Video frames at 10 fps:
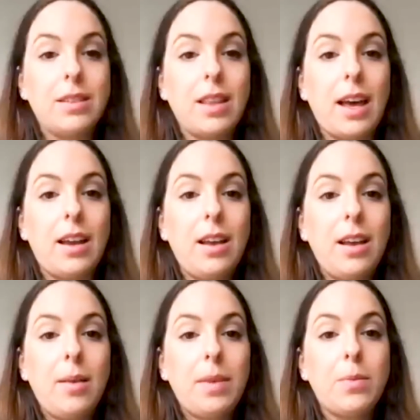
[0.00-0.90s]
that
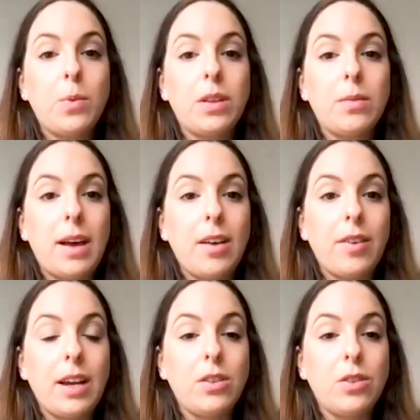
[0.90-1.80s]
people with
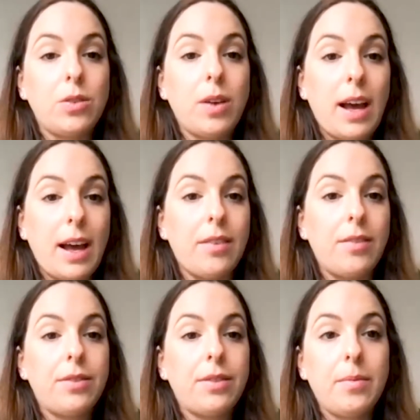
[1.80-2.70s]
migraine do have,
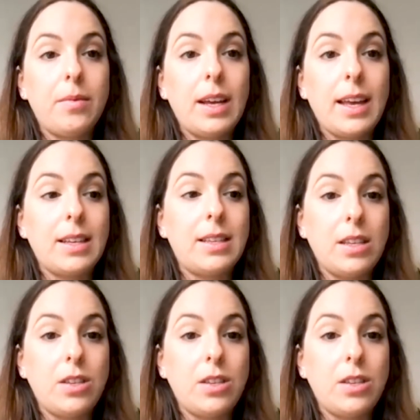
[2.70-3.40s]
I guess, this